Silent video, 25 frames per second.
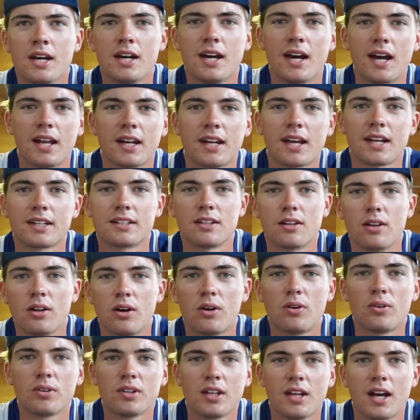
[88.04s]
and get the
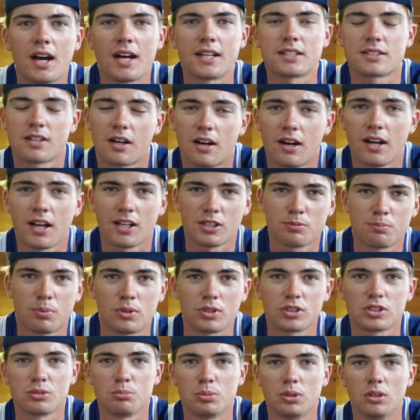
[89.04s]
load as high as
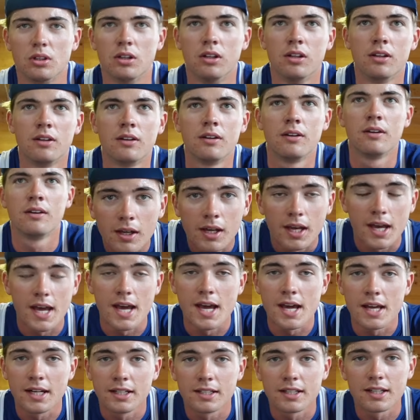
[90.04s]
possible.
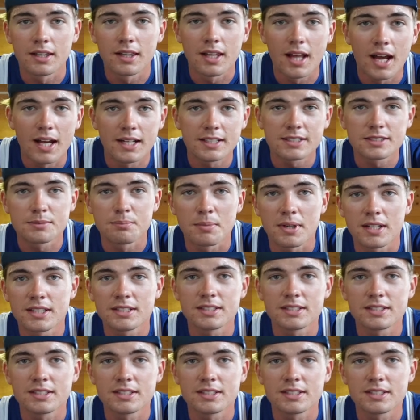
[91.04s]
And the last main